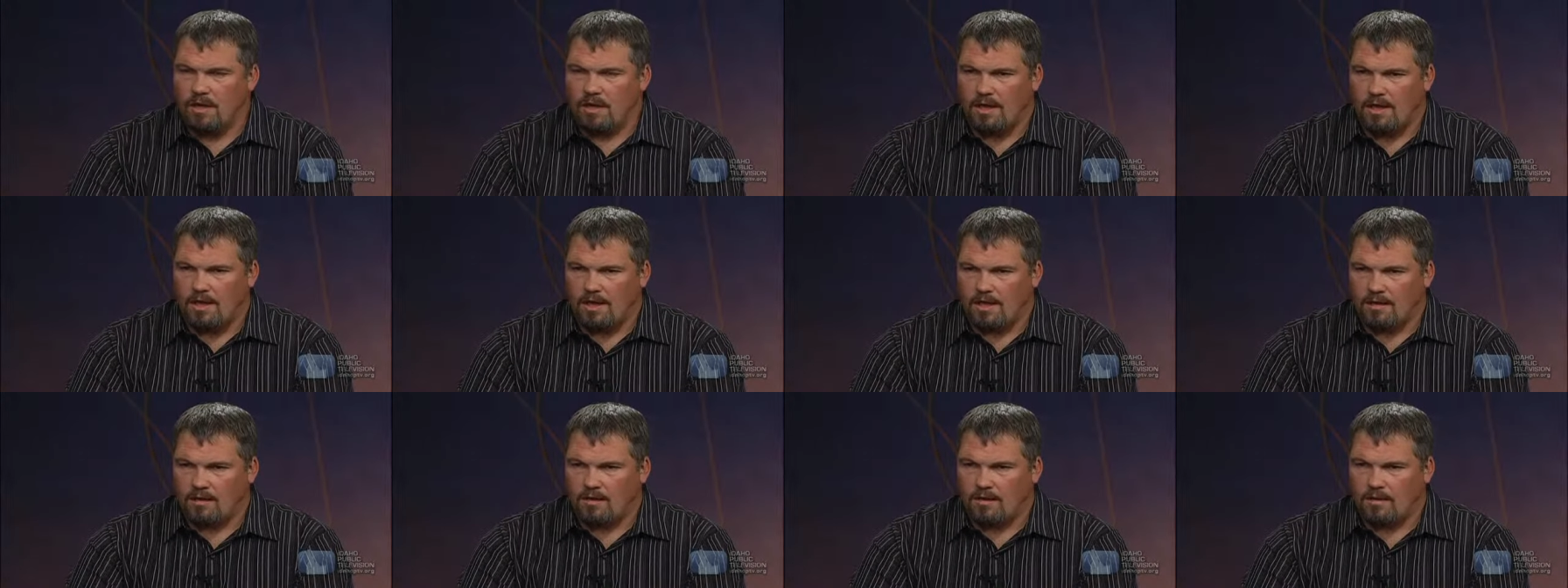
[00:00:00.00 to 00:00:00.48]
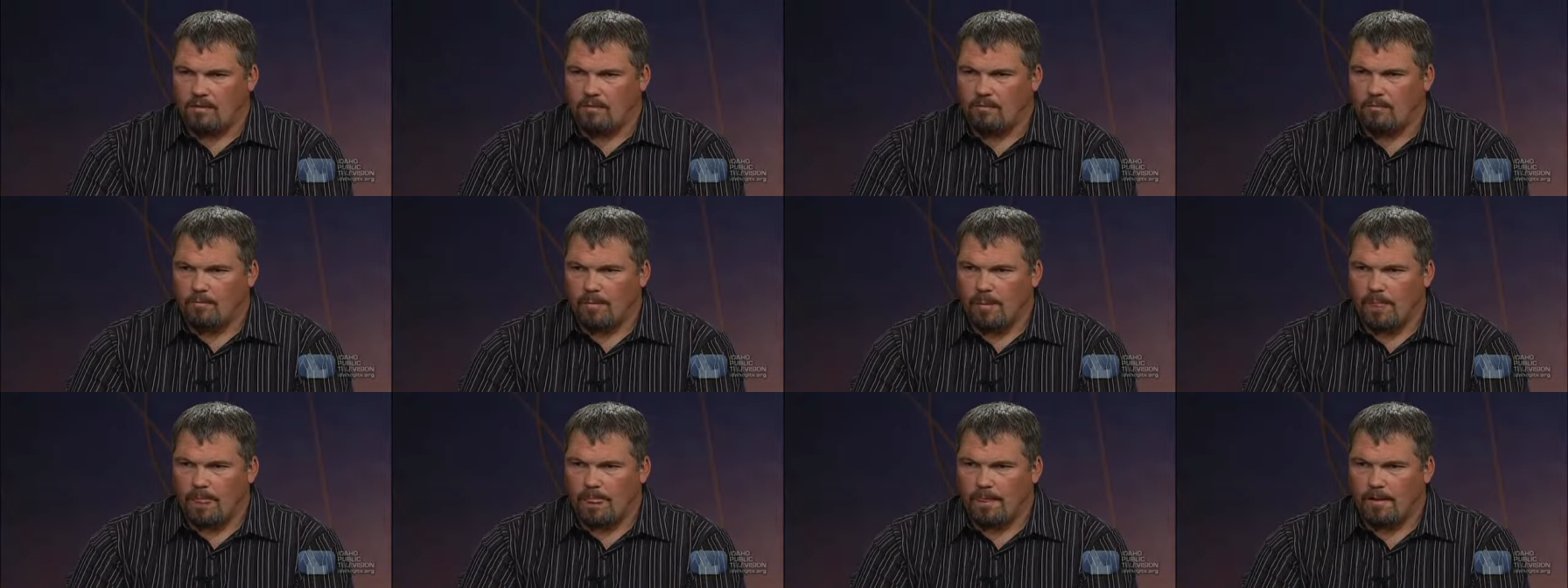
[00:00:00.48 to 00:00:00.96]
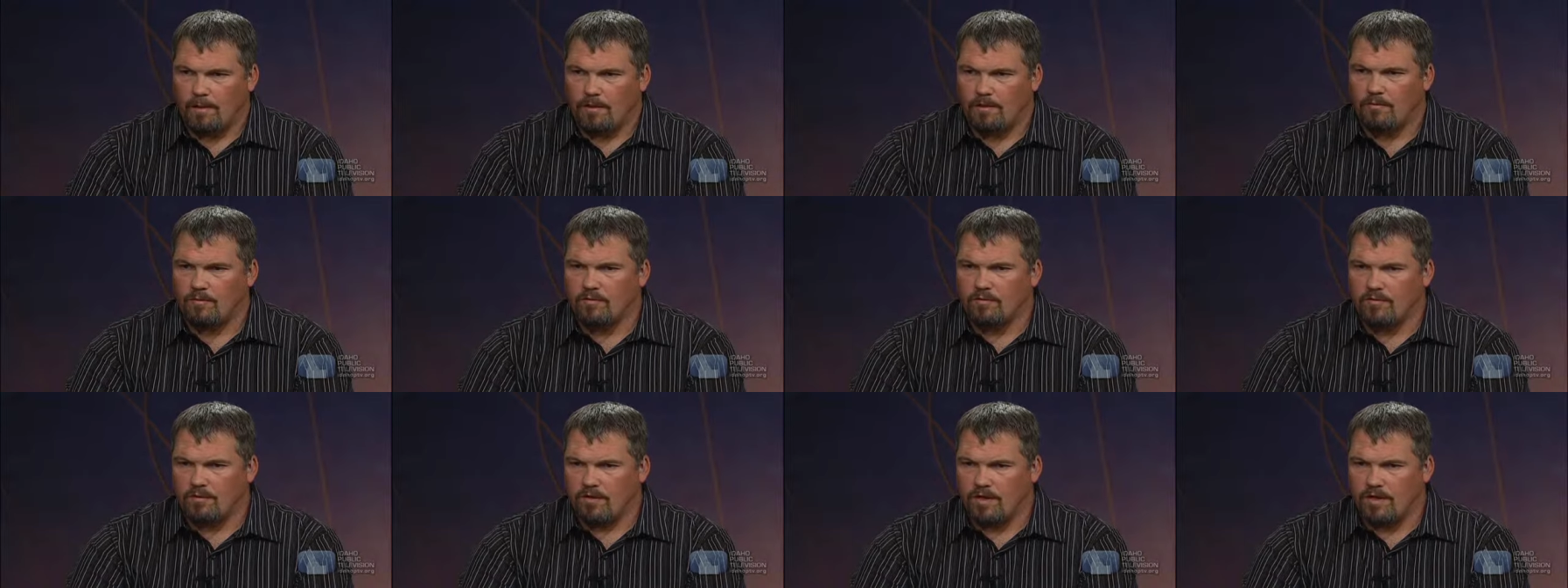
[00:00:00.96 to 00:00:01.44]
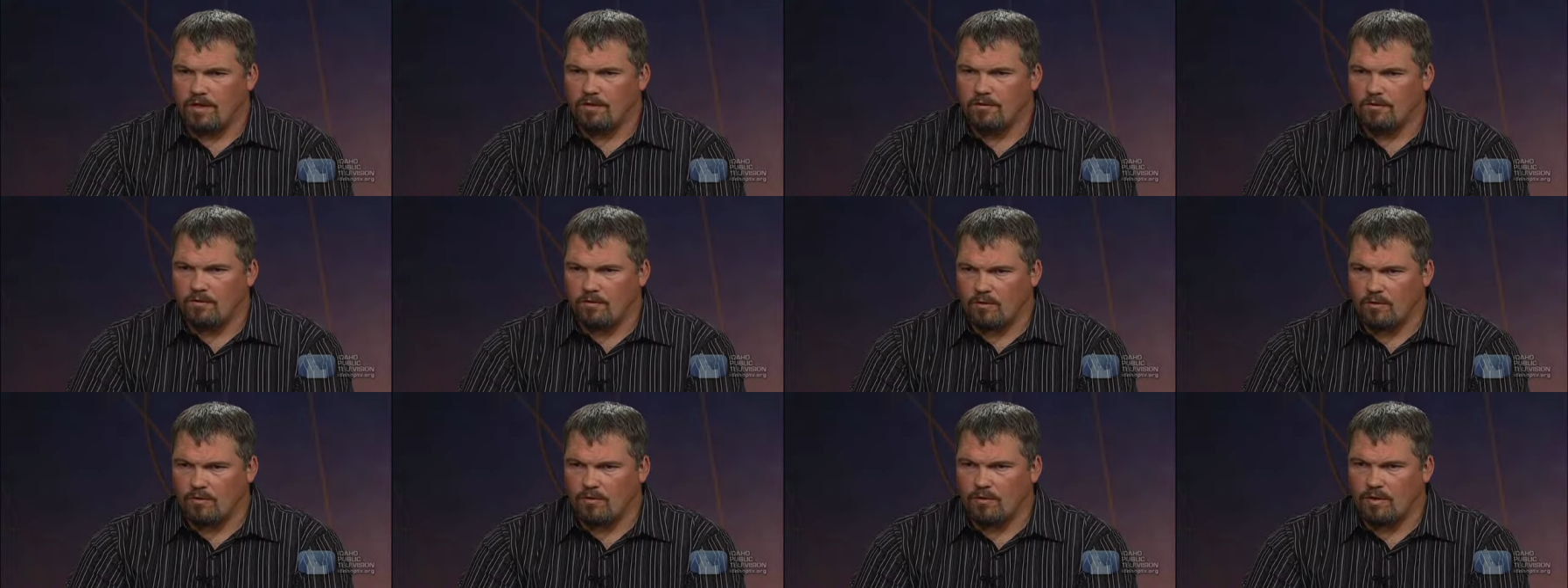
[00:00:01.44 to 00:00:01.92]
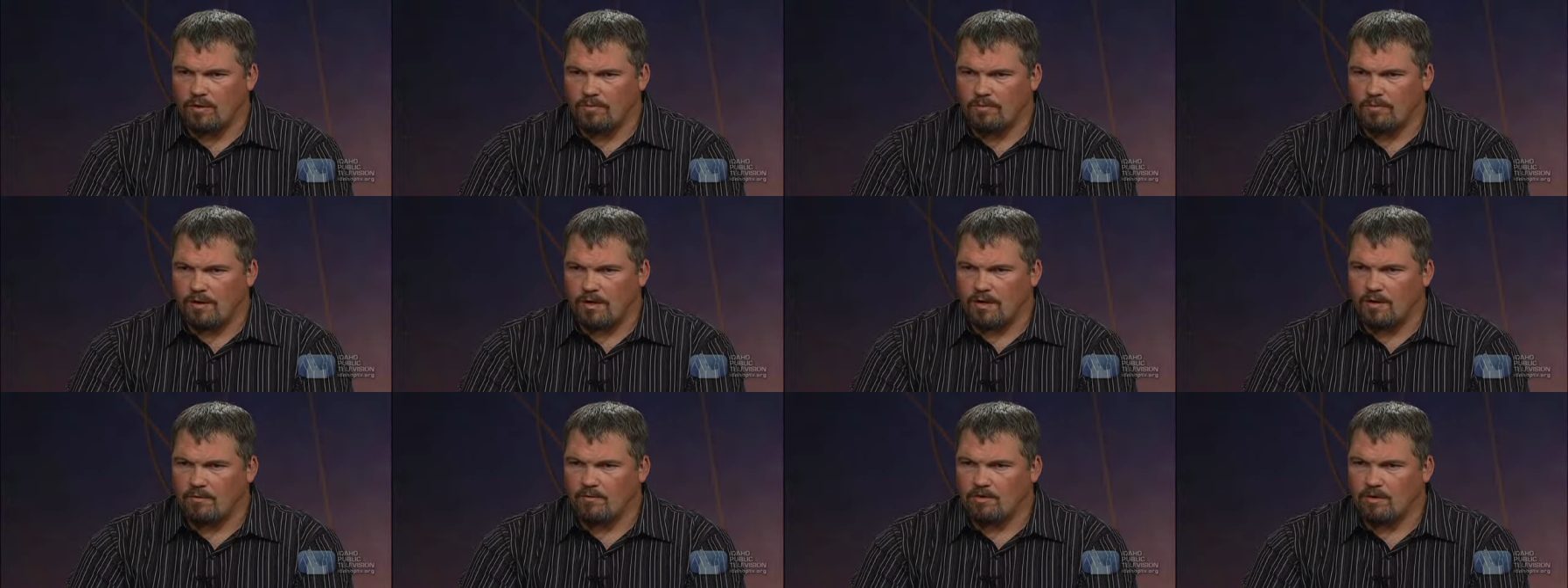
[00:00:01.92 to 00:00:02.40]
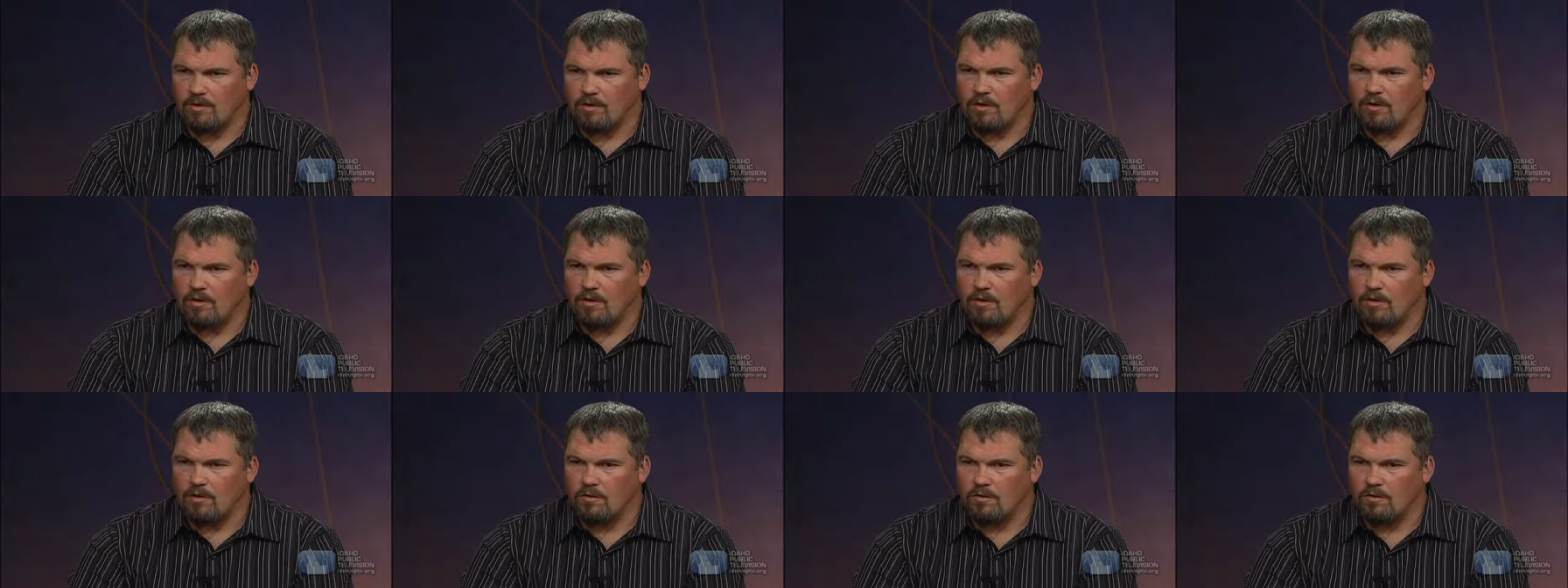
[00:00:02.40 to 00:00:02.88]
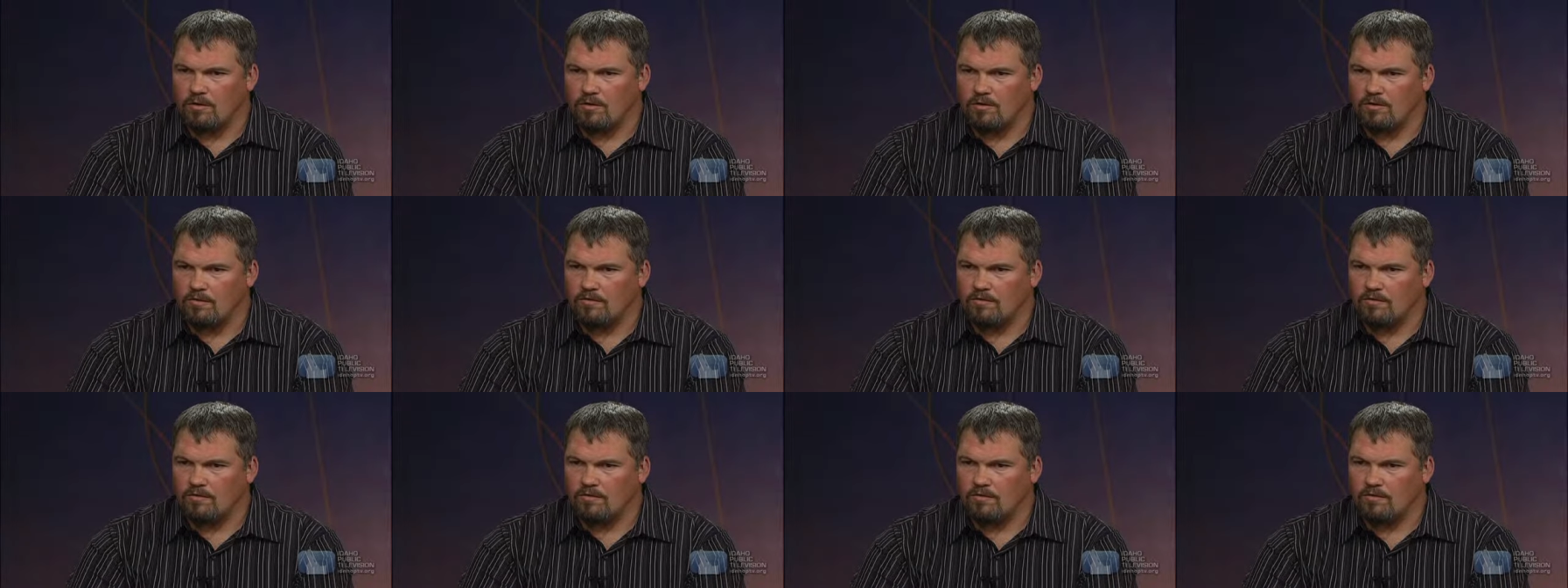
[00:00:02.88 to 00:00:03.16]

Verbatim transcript: and um, you would think growing up that I would learn